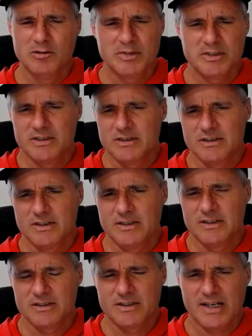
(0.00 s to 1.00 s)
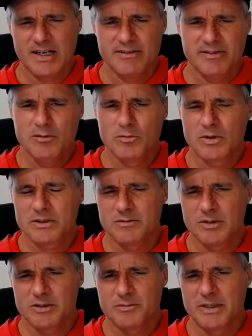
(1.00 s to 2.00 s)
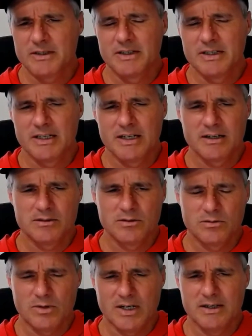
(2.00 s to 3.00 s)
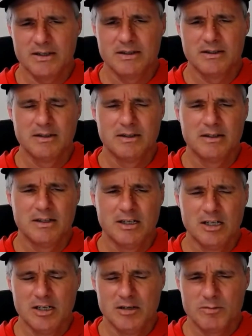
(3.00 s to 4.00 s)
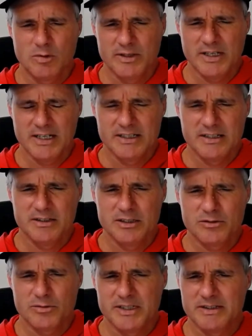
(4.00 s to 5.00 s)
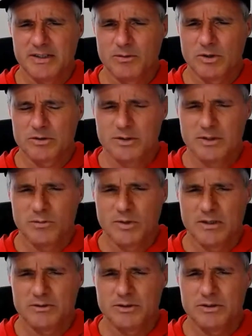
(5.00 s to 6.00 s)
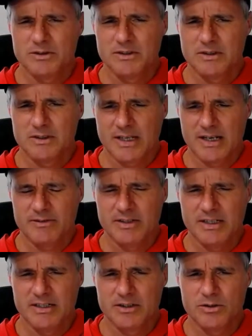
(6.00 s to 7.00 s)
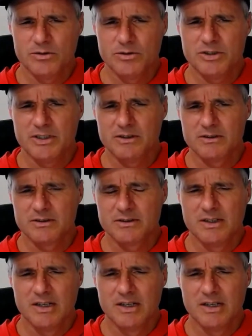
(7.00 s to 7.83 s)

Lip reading: But just the caffeine works much better in it. I don't know why. But one thing I did in this race that worked really well is using the caffeinated goo gels.